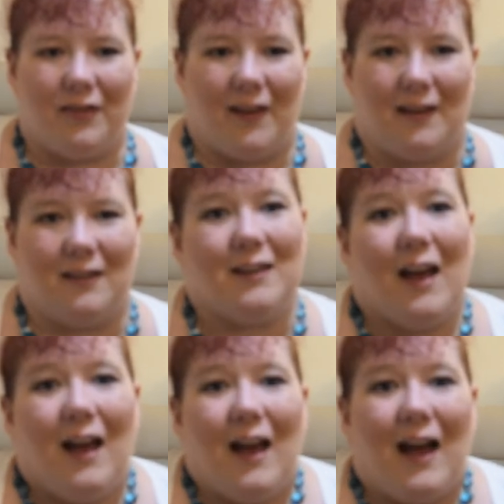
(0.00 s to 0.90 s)
things
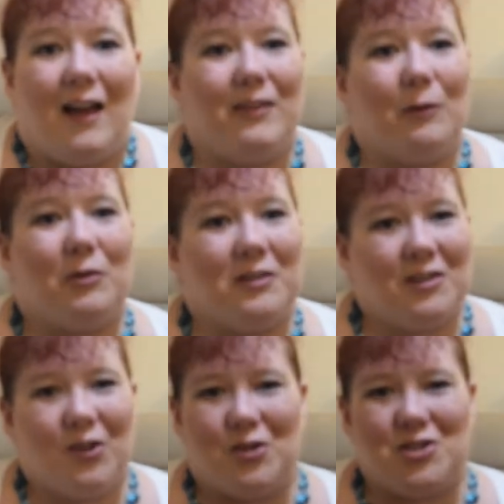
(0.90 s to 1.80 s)
and they were
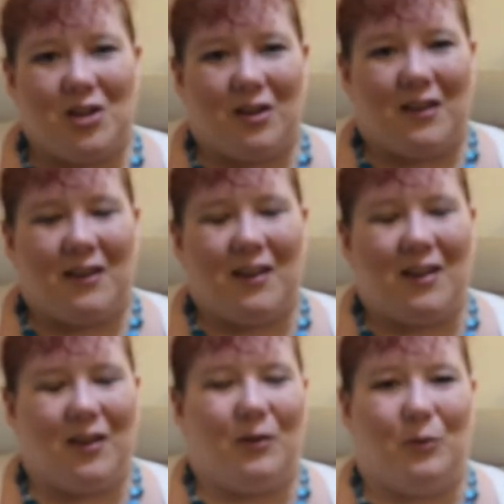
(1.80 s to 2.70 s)
such a
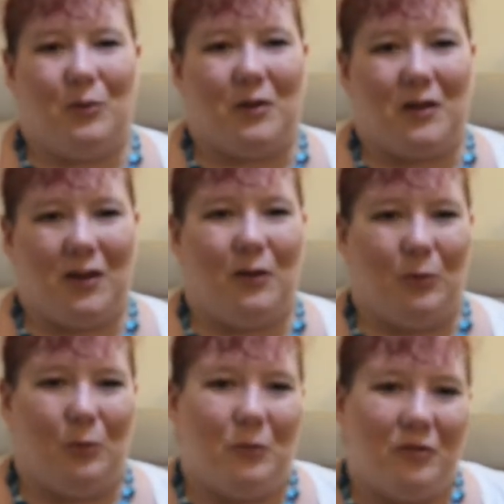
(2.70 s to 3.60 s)
cute
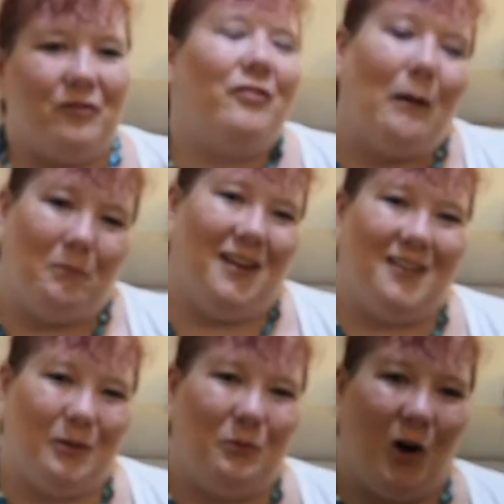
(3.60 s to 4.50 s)
cute family
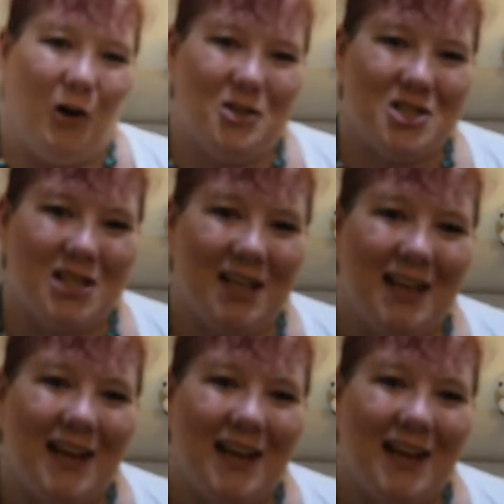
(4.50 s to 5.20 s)
to watch